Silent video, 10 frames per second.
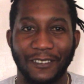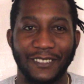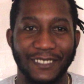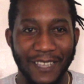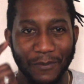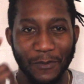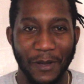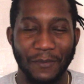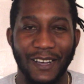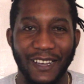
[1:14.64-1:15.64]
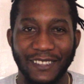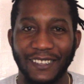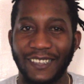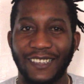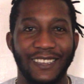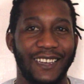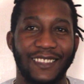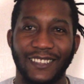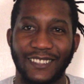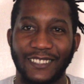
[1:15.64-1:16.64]
on the top of my mind
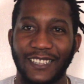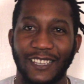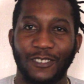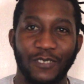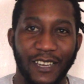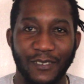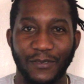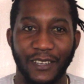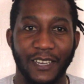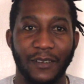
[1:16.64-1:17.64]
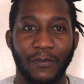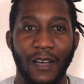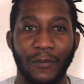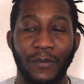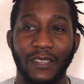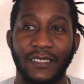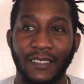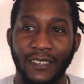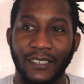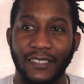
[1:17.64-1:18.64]
and others I try to forget about but
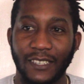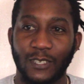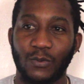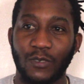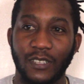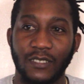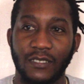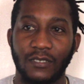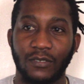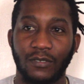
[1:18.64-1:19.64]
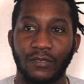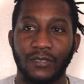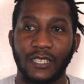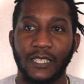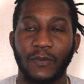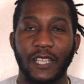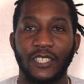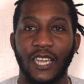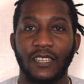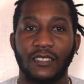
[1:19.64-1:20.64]
this one you know since my
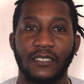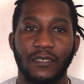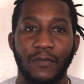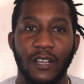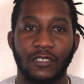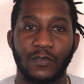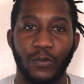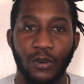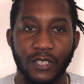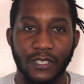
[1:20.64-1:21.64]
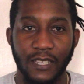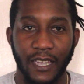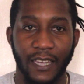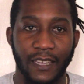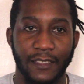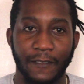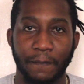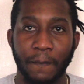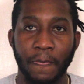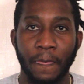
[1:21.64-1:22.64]
channel is about sports and
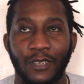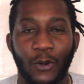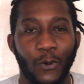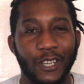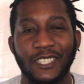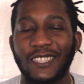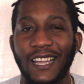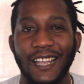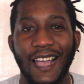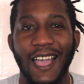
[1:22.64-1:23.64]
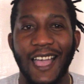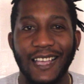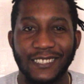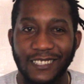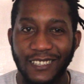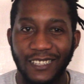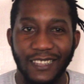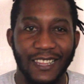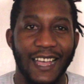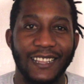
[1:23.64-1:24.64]
the question I got asked a
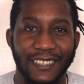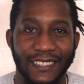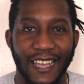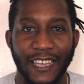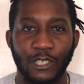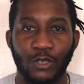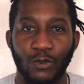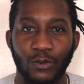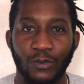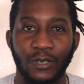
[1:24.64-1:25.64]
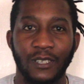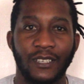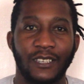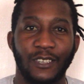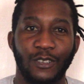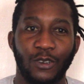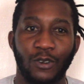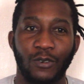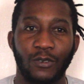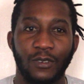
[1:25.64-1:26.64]
lot in high school you
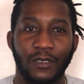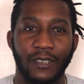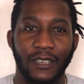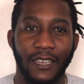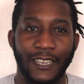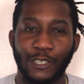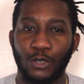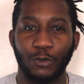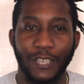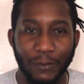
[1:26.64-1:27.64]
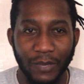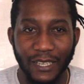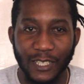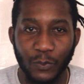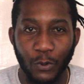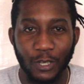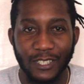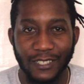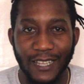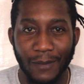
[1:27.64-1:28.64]
know is do they play sports
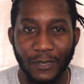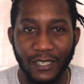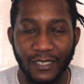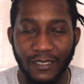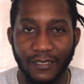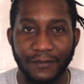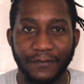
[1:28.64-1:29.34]
in Dominica